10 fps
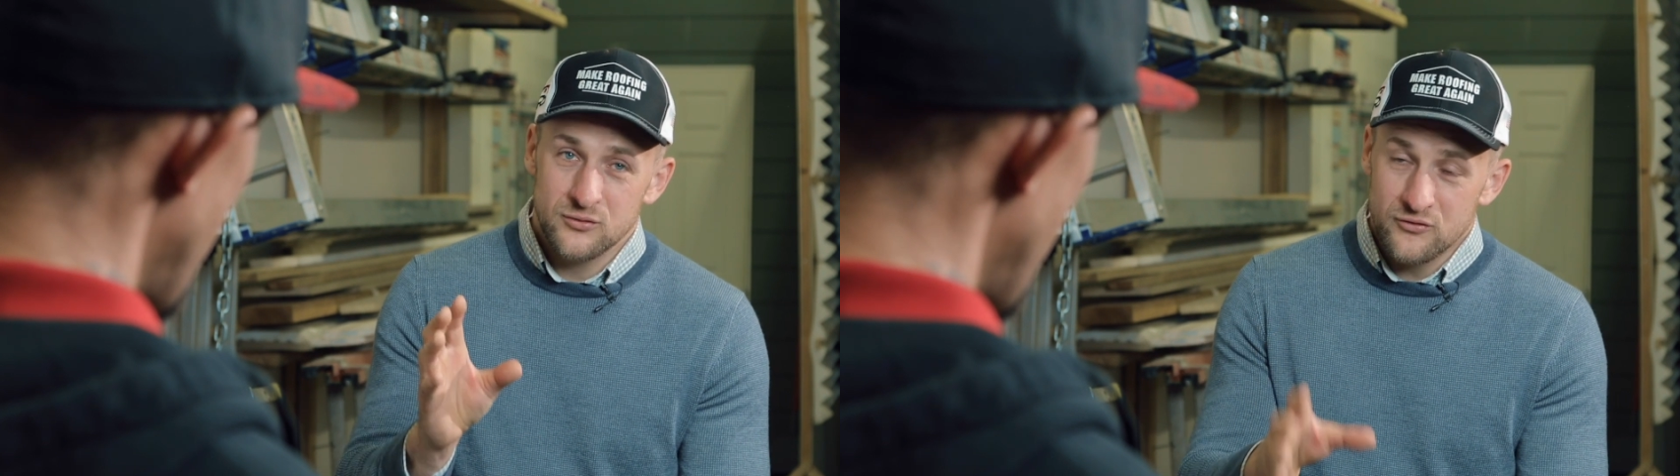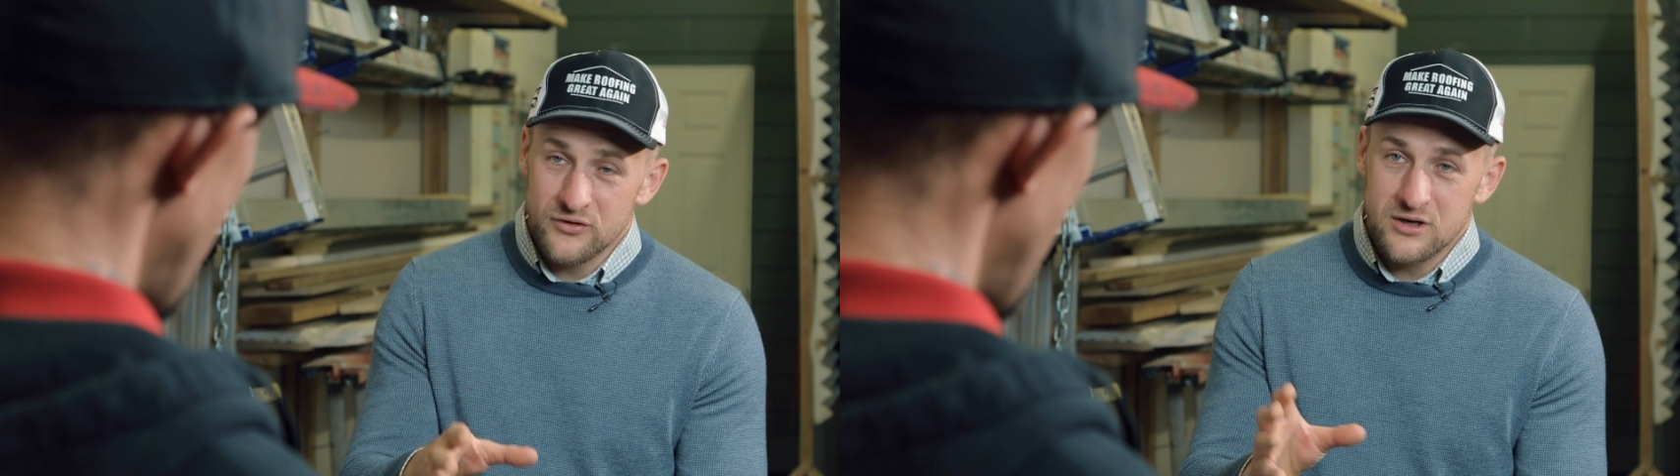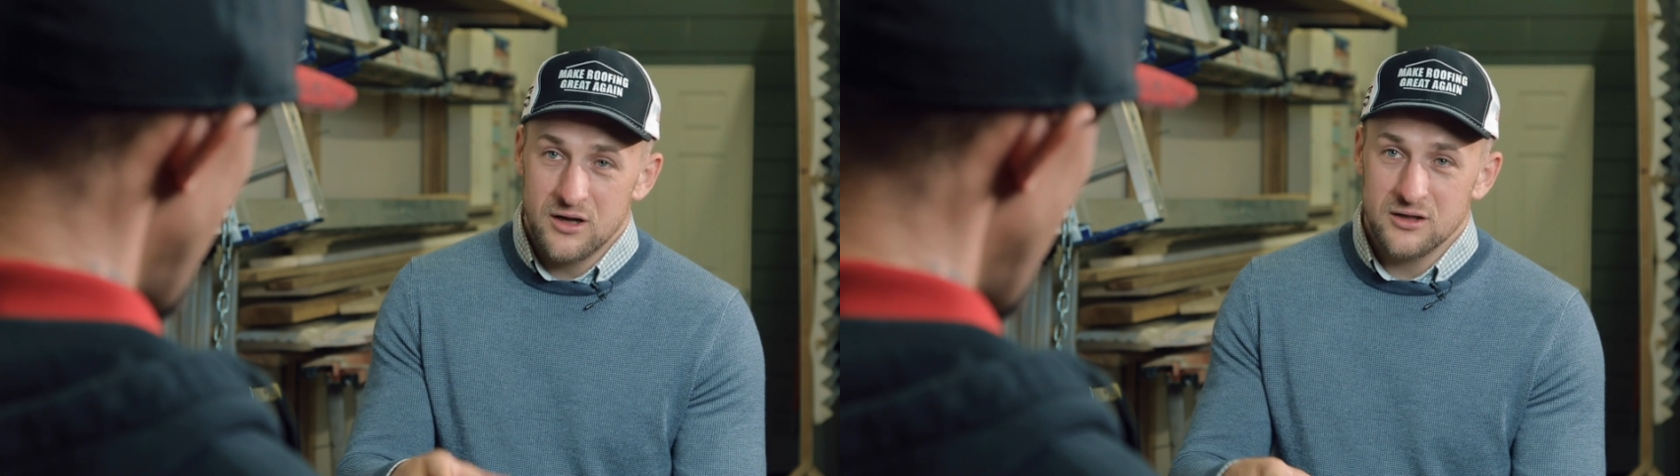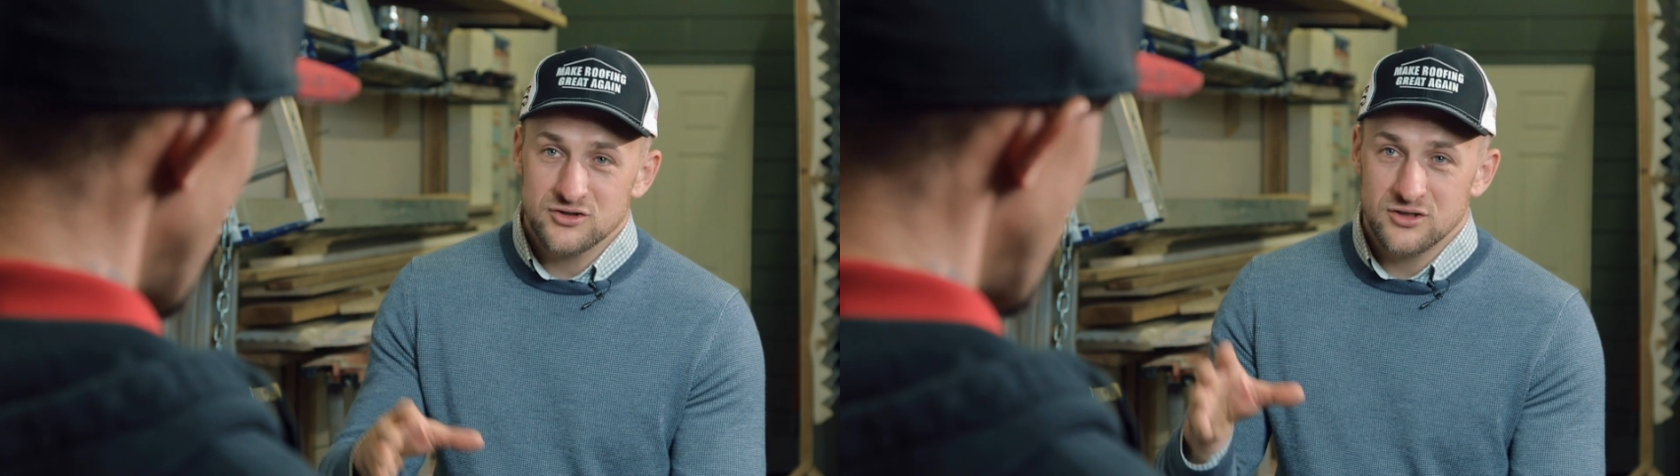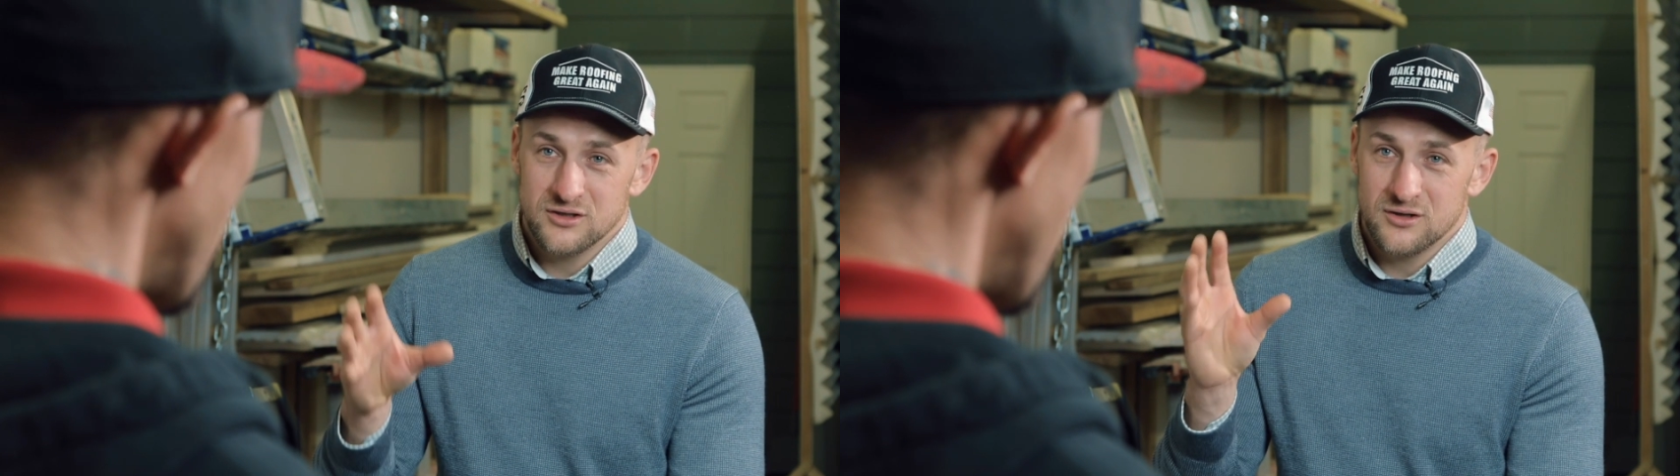roofing
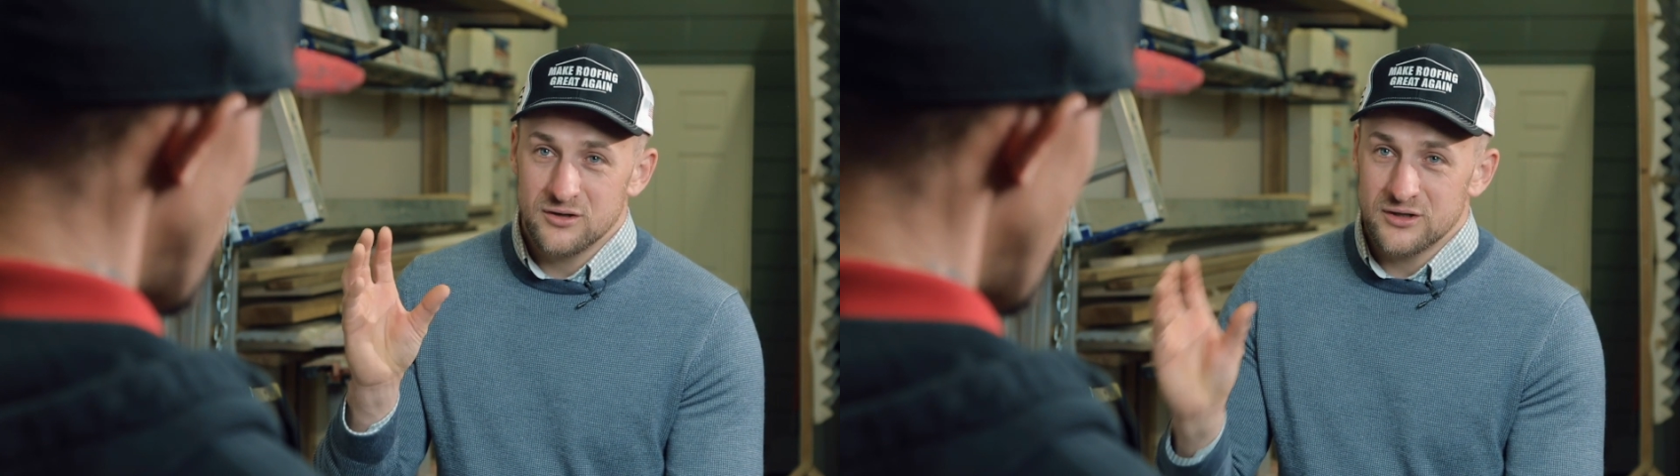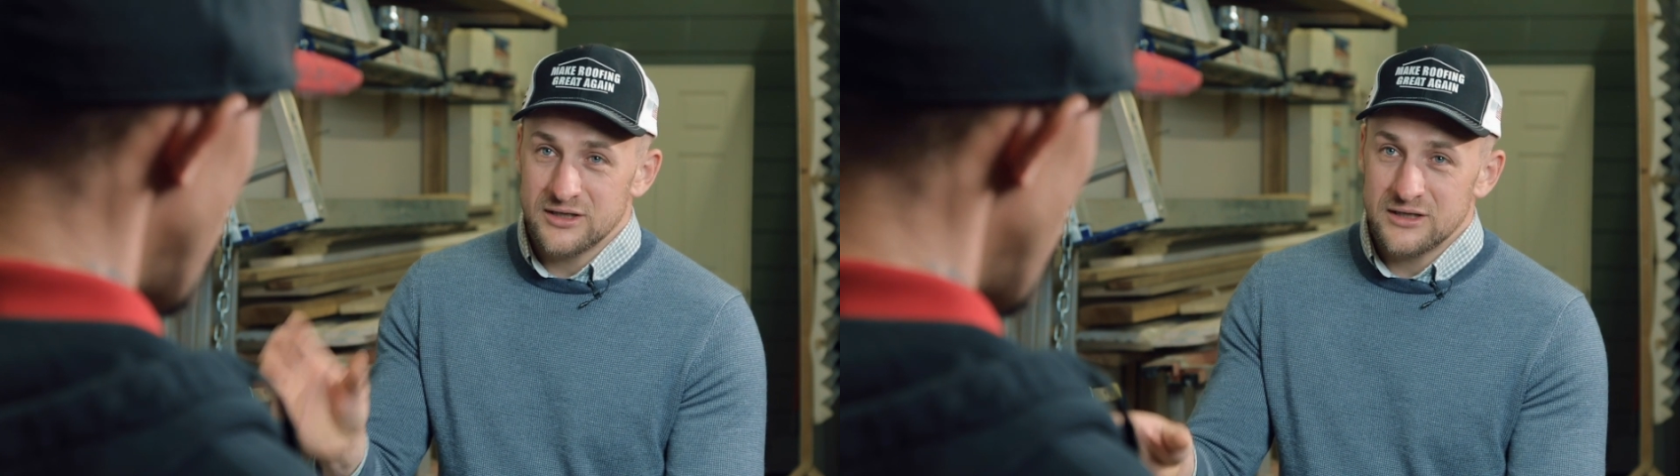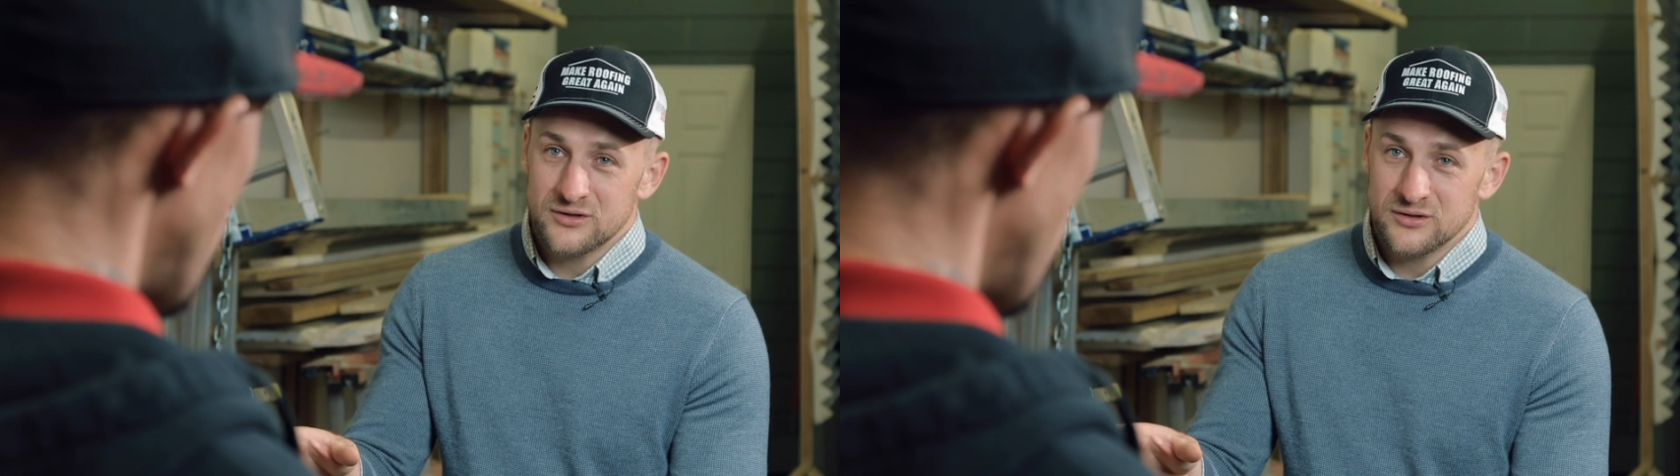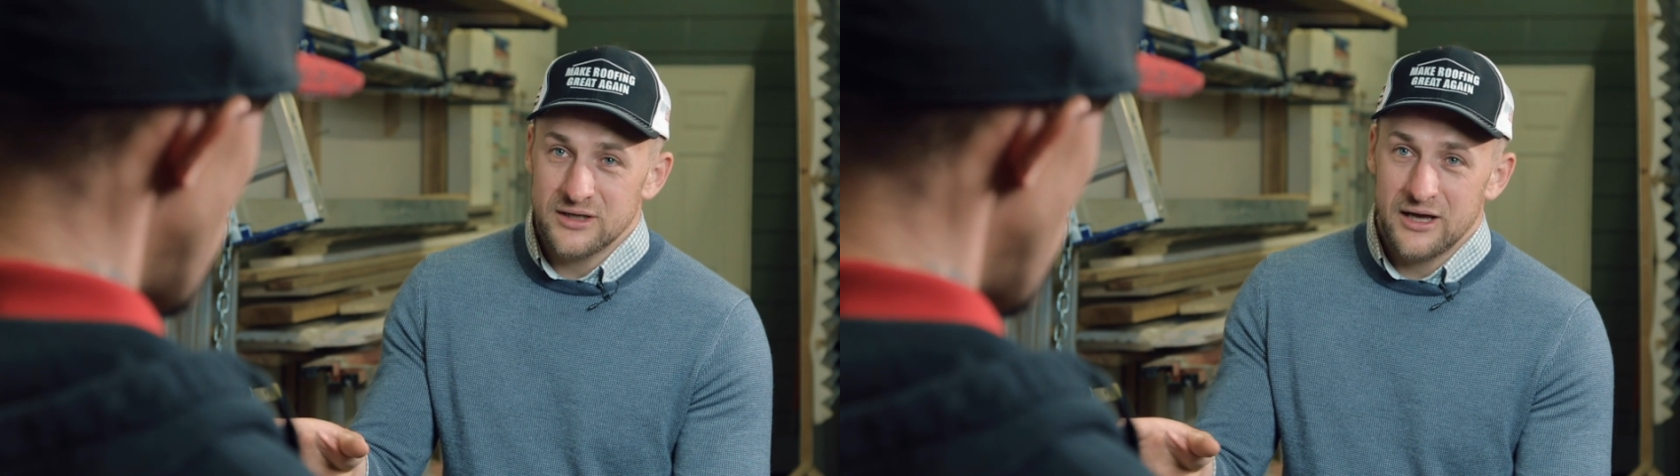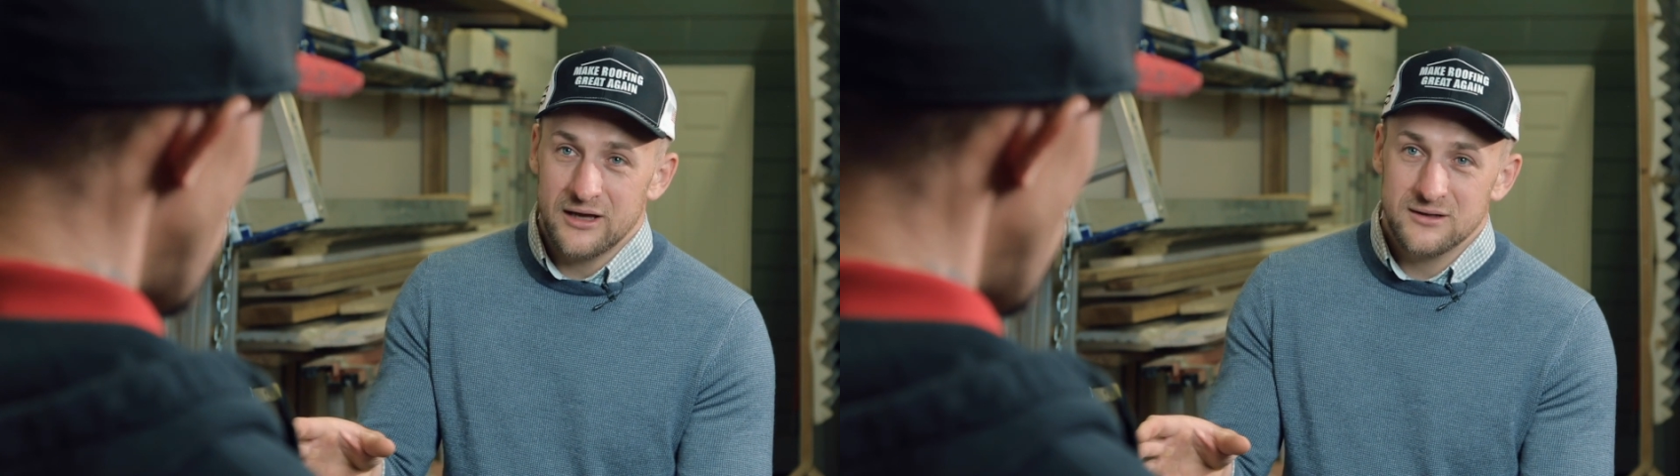culture on the
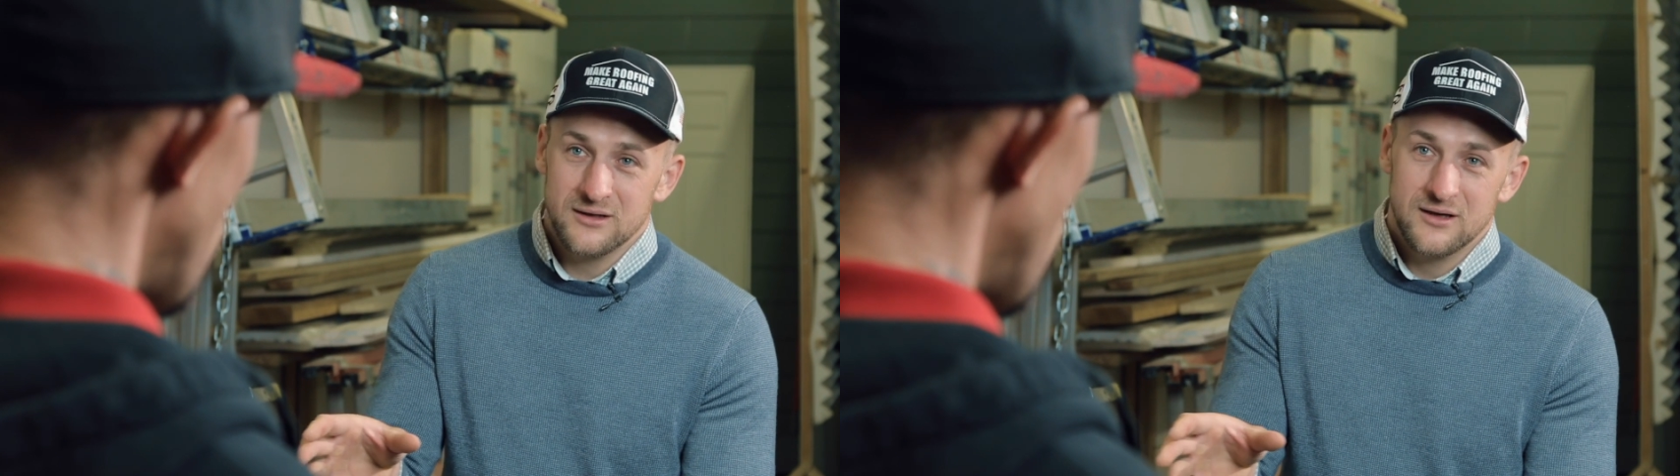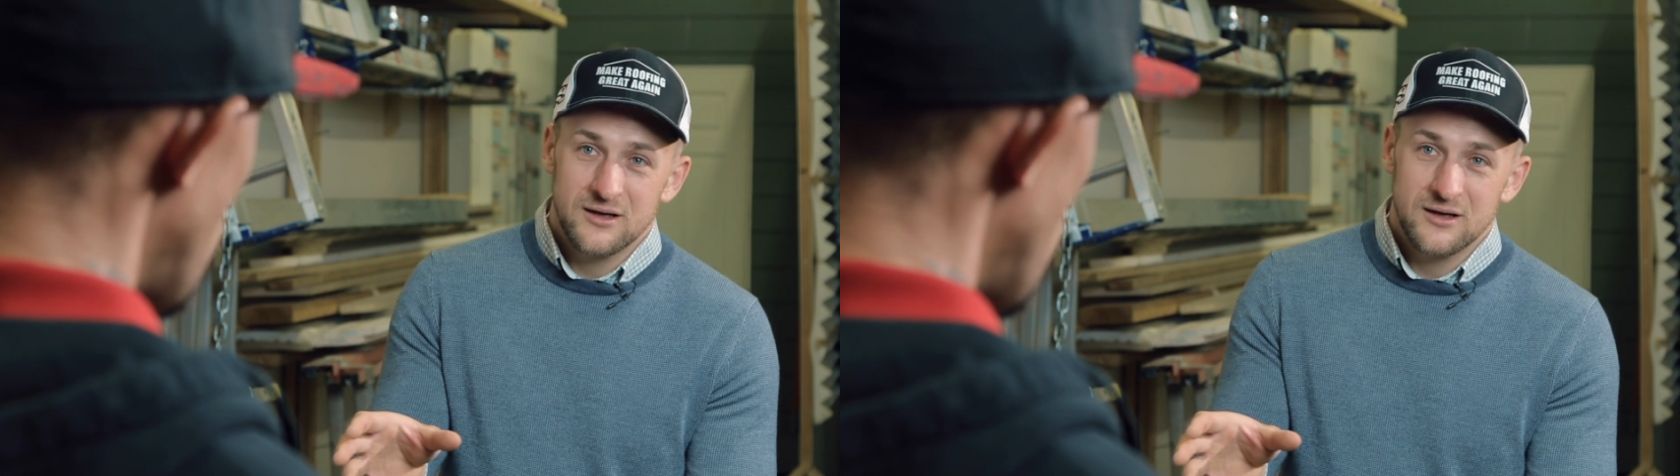internet,